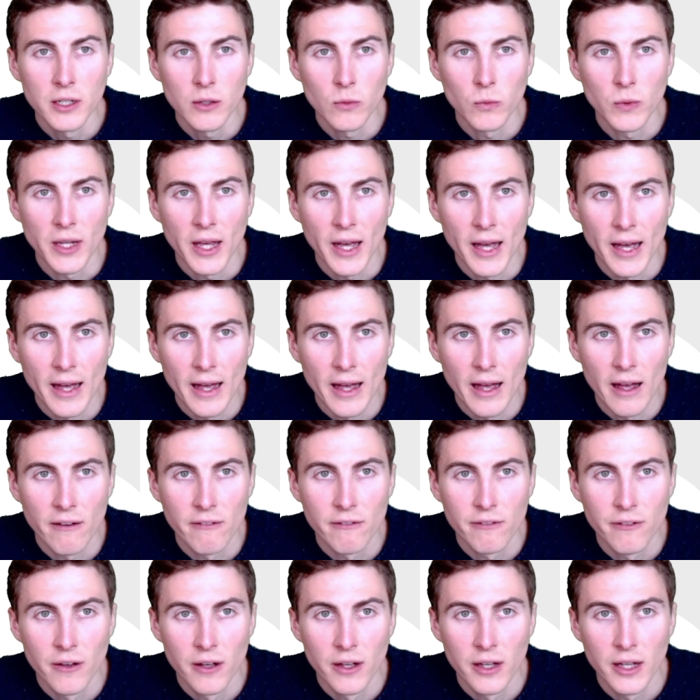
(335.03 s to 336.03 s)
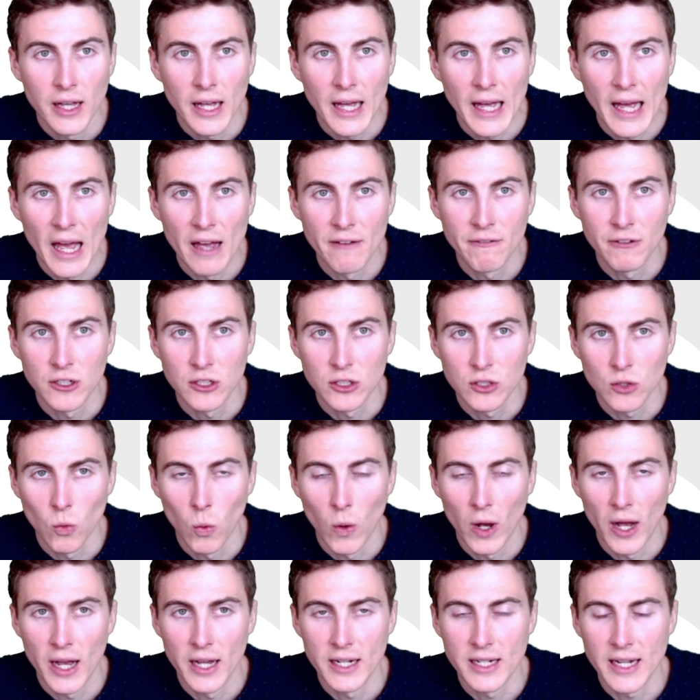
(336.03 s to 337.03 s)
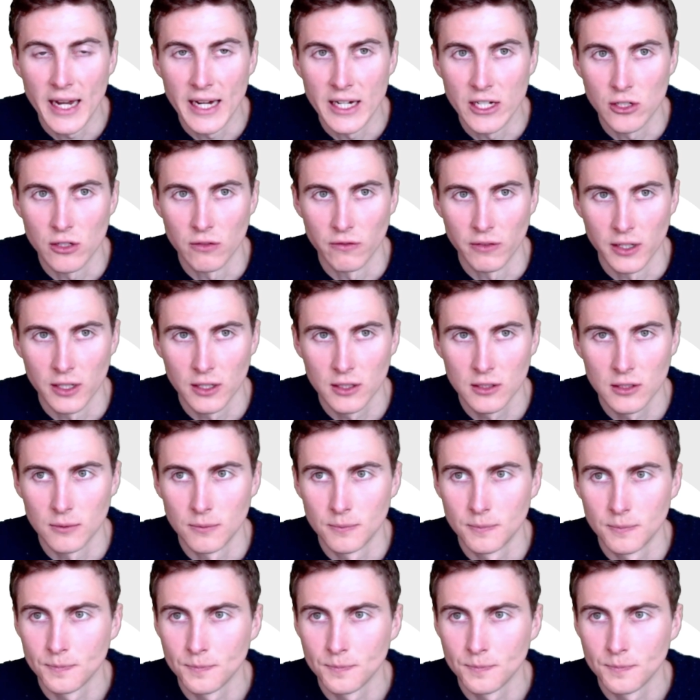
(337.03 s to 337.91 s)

we have f squared h of x.